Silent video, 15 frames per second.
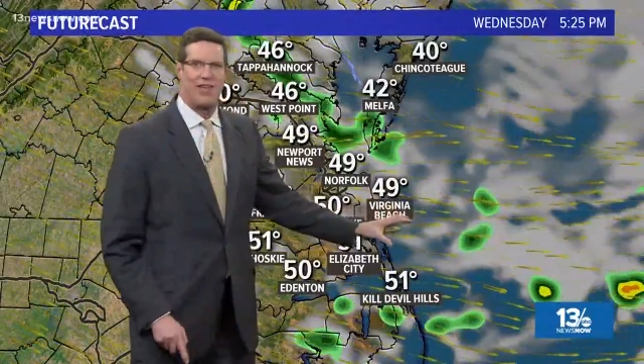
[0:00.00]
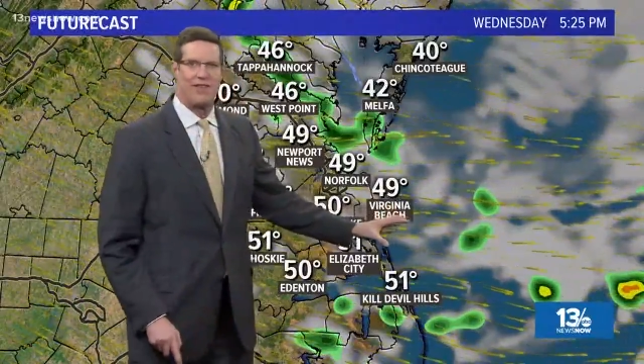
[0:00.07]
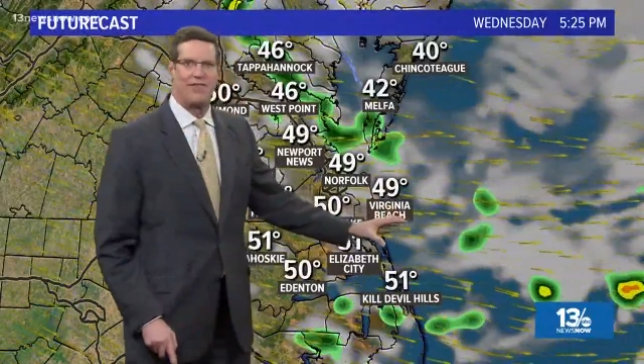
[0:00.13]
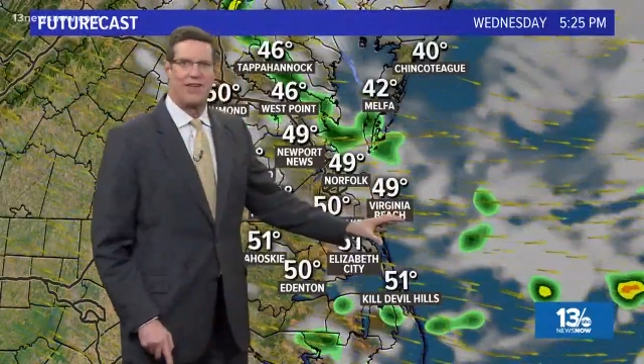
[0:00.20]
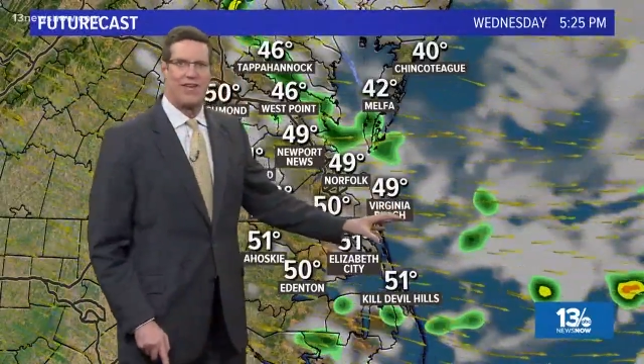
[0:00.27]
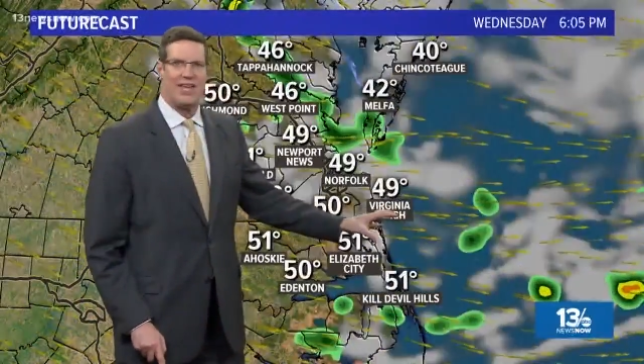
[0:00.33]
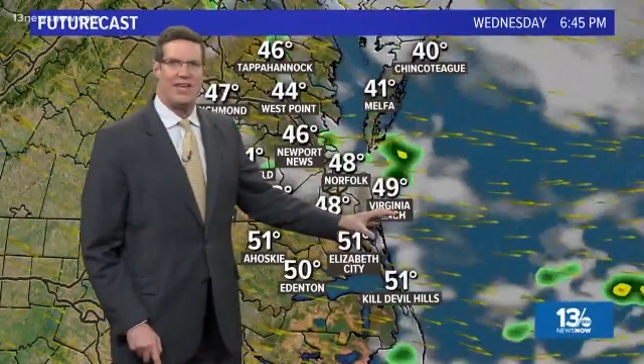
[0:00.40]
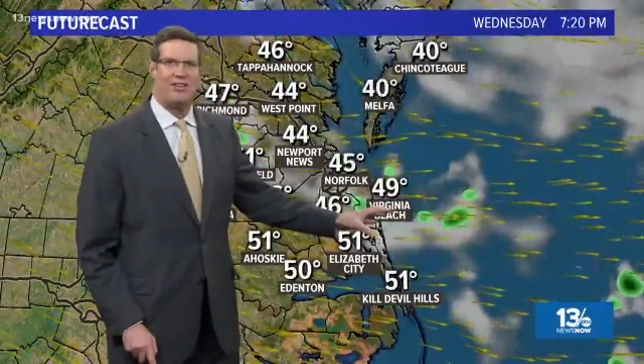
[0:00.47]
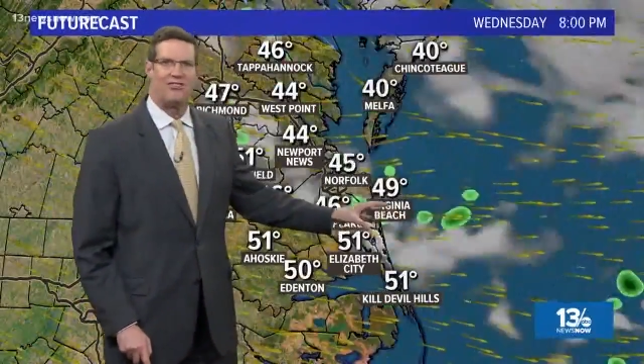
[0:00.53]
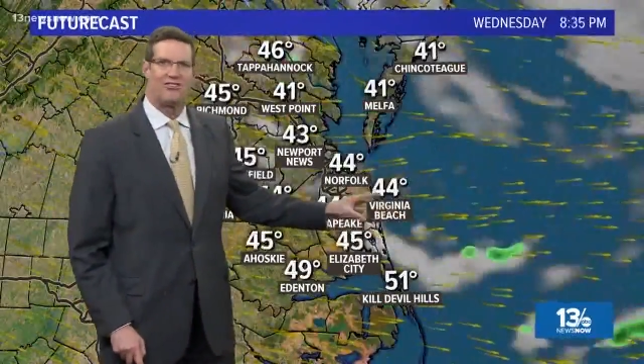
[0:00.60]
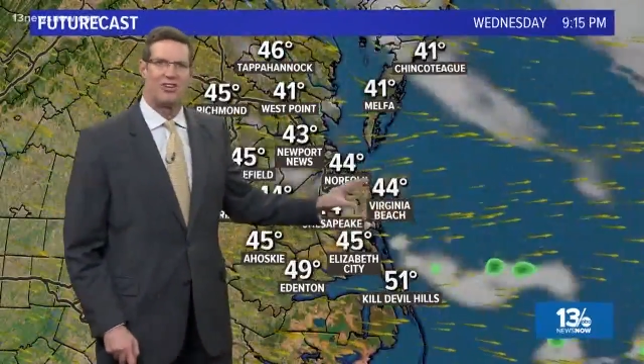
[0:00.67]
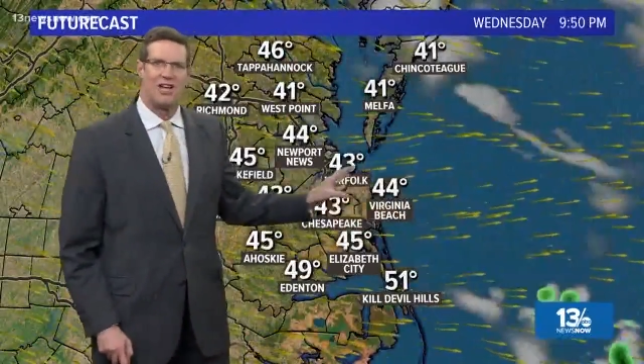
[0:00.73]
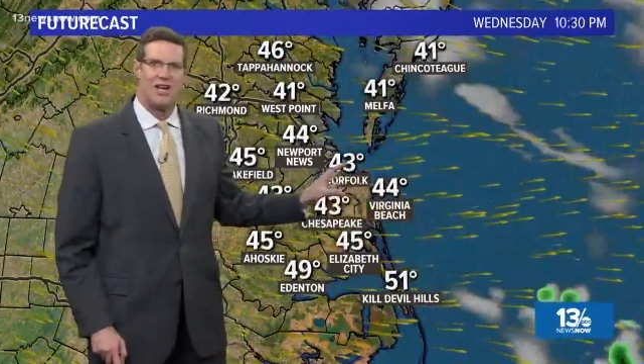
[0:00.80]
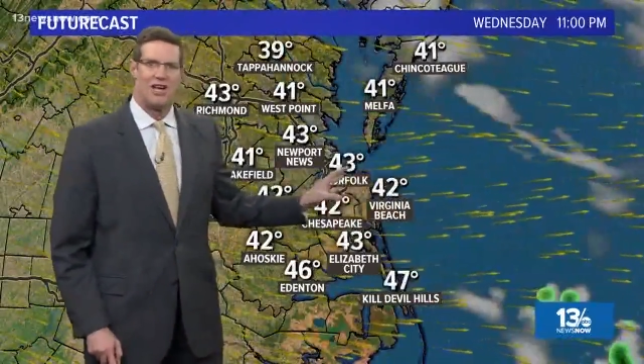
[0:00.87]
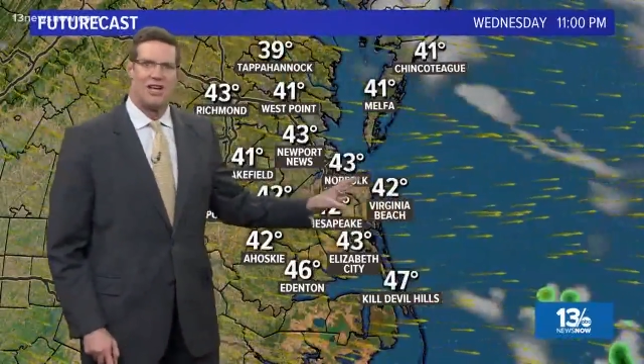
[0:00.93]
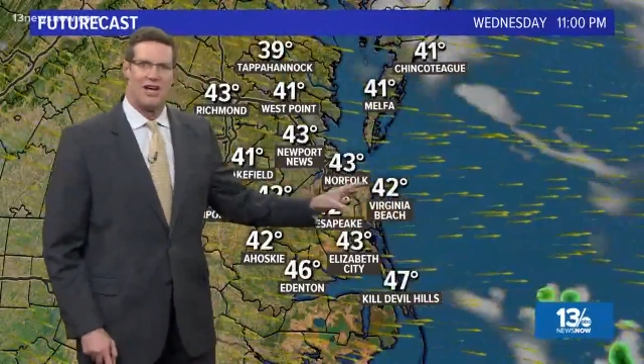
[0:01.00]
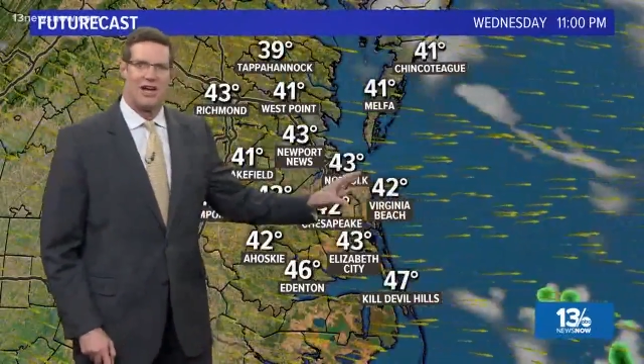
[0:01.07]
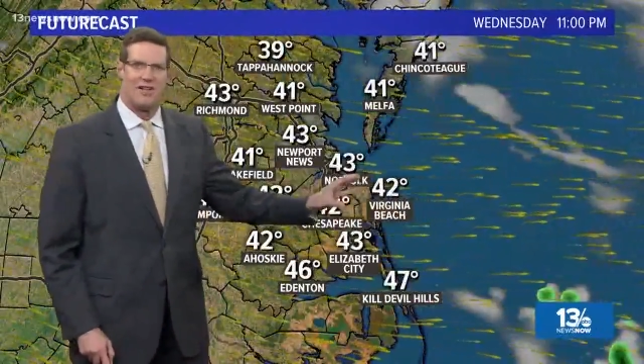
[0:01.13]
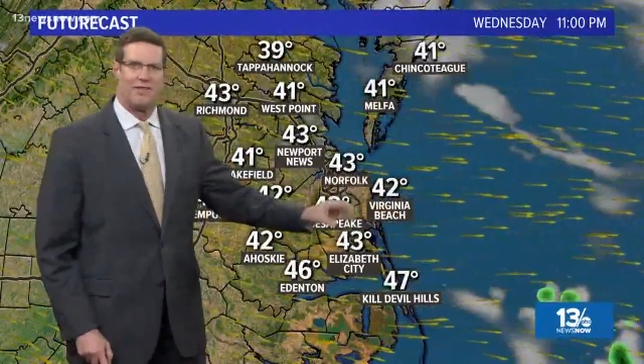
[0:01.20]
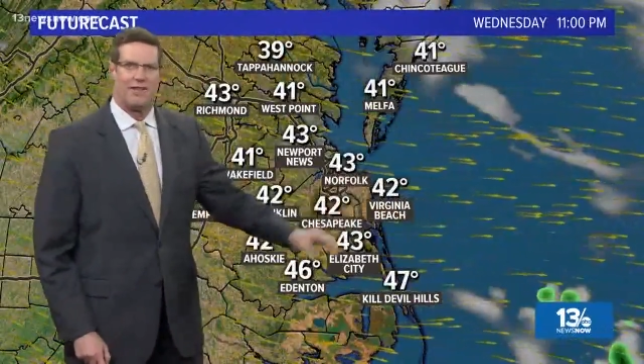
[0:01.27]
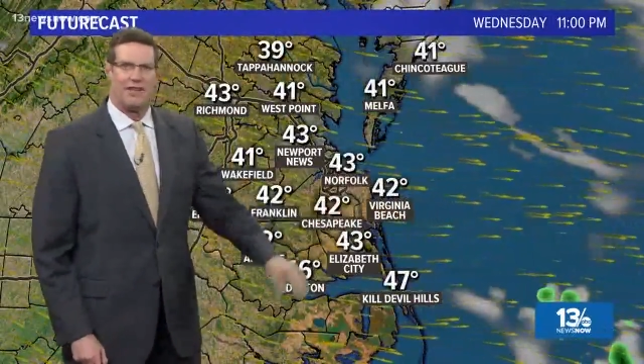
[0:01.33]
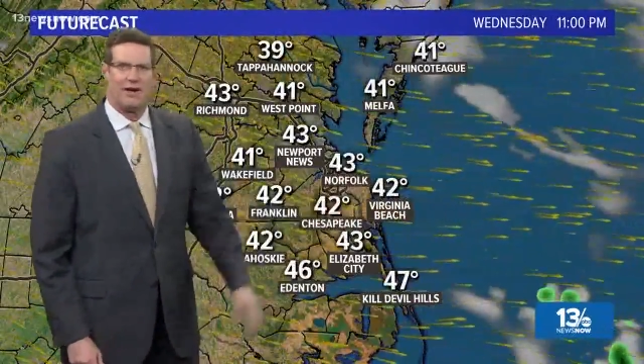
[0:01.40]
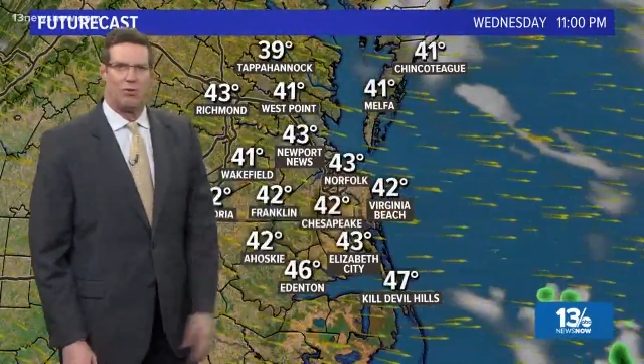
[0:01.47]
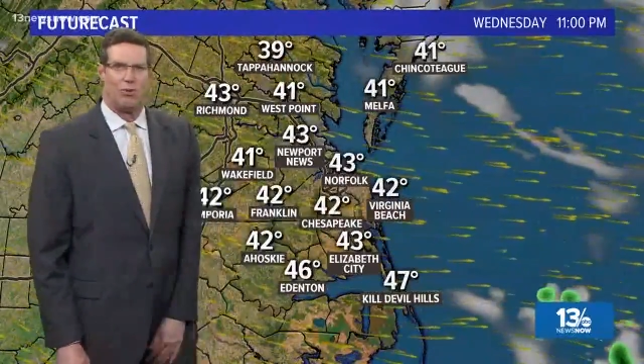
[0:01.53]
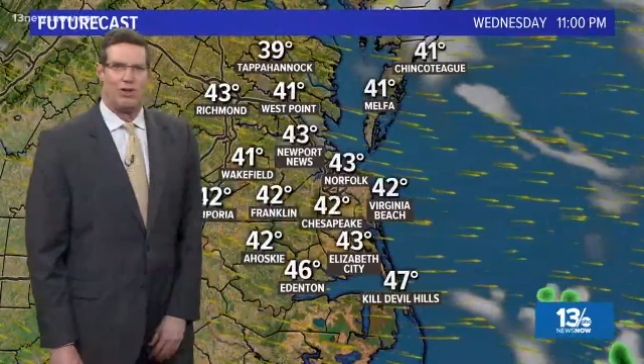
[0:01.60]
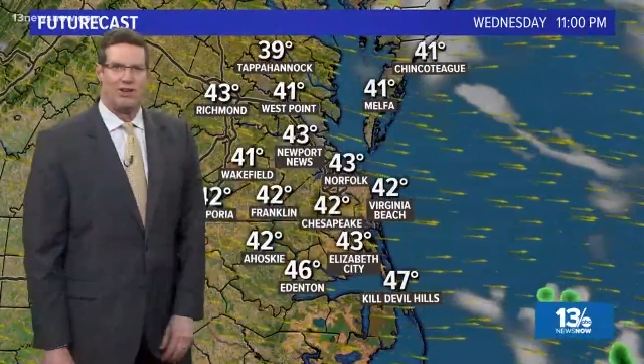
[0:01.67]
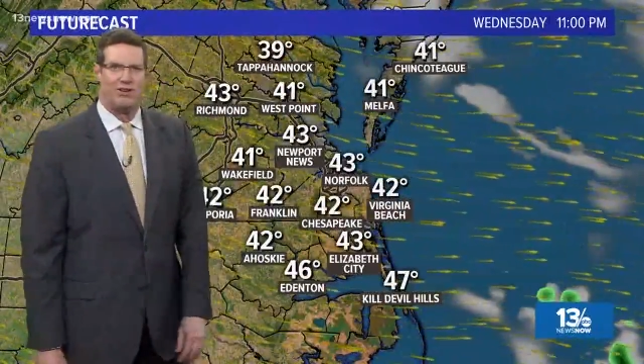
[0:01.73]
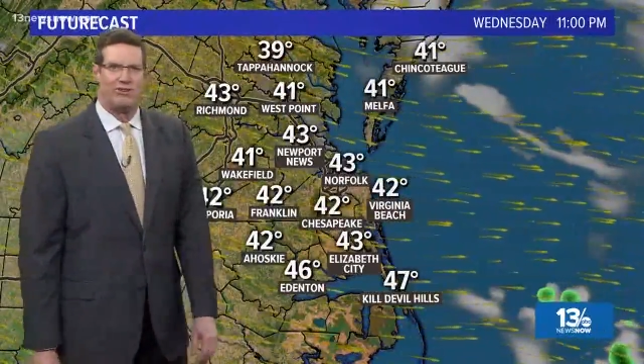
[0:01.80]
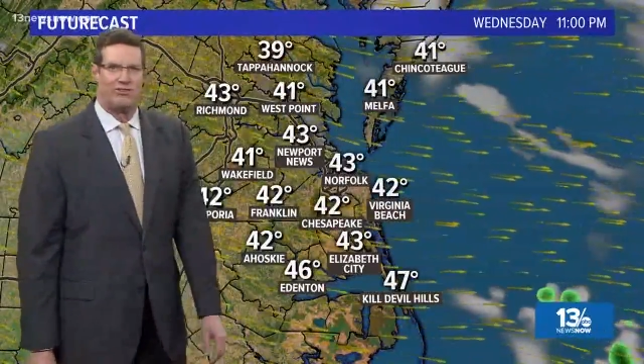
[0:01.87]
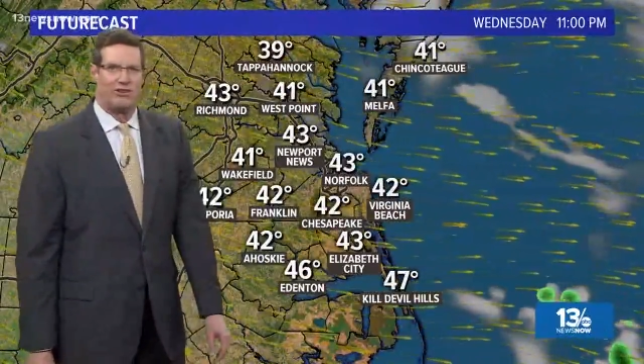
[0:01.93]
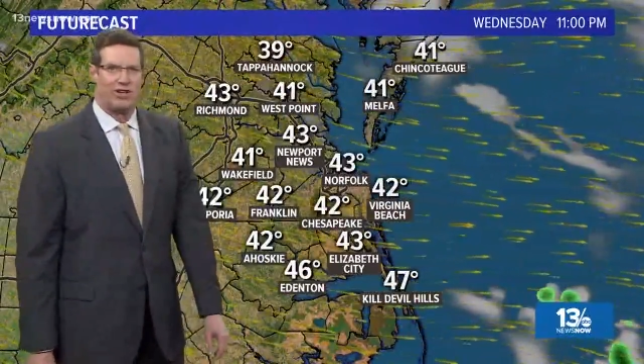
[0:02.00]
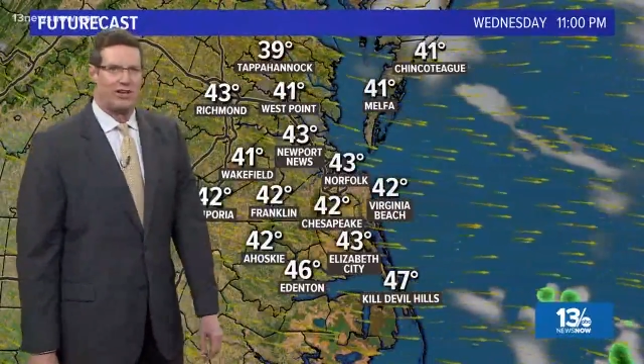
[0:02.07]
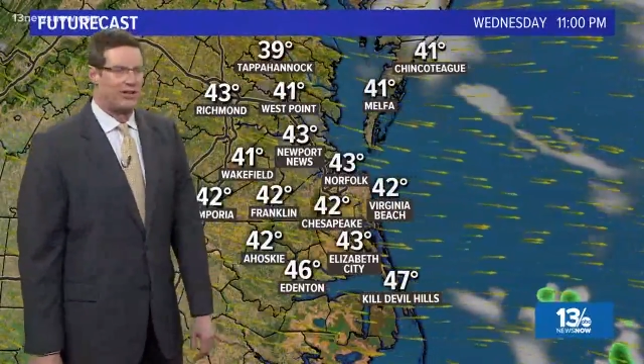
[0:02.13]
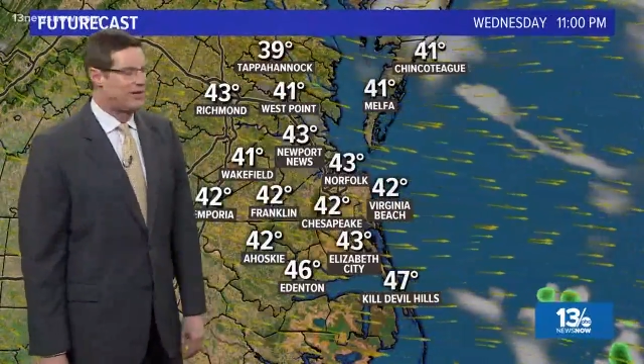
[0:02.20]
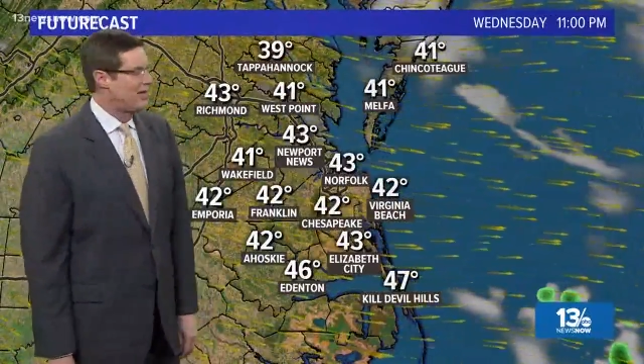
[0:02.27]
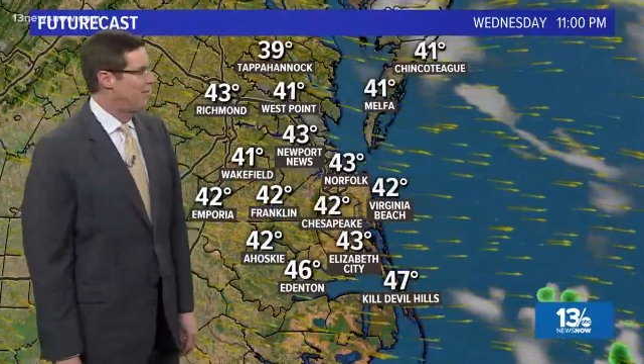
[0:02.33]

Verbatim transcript: and the east on the uh, winds uh,